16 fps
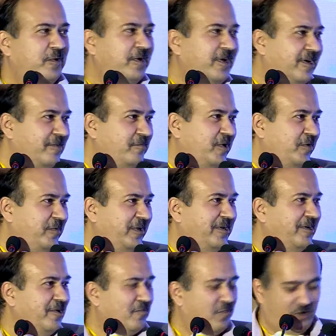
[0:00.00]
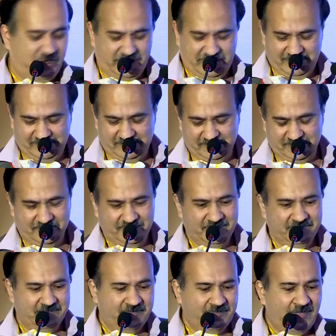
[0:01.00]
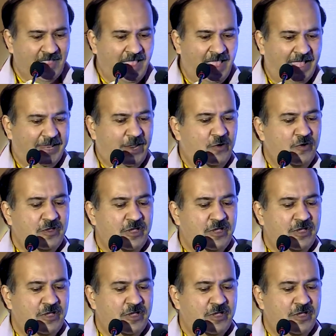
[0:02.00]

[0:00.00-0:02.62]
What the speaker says: girl, baby girl born. And now,